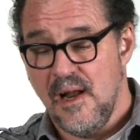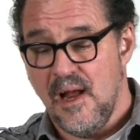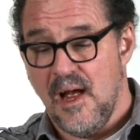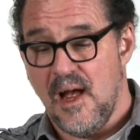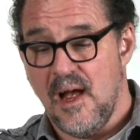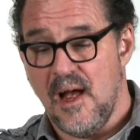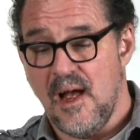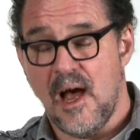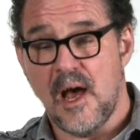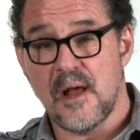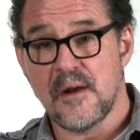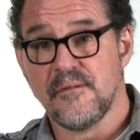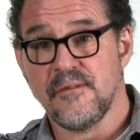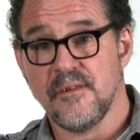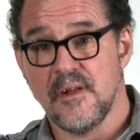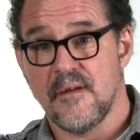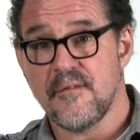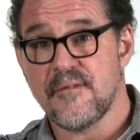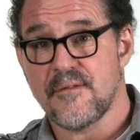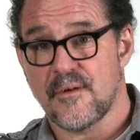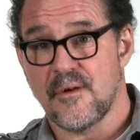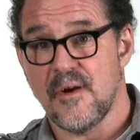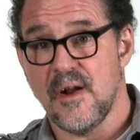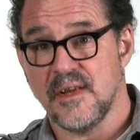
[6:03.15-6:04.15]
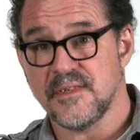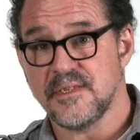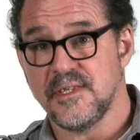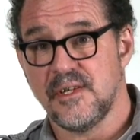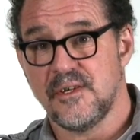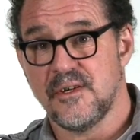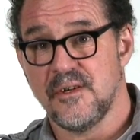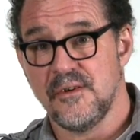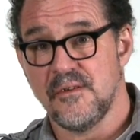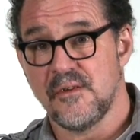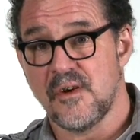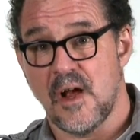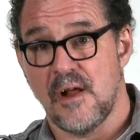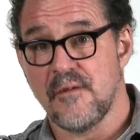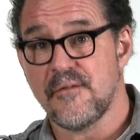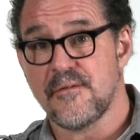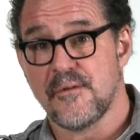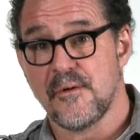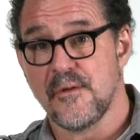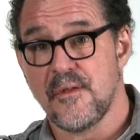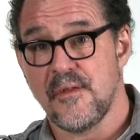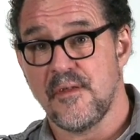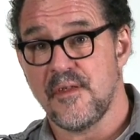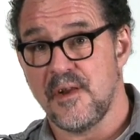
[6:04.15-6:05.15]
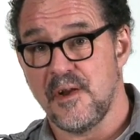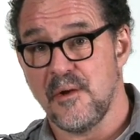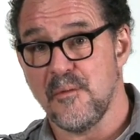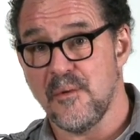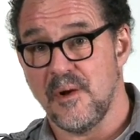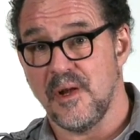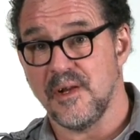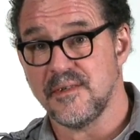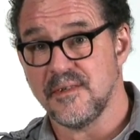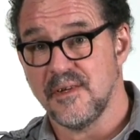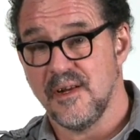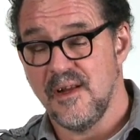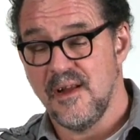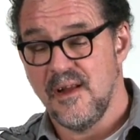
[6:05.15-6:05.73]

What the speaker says: out of love for us. He couldn't have gone further than he went.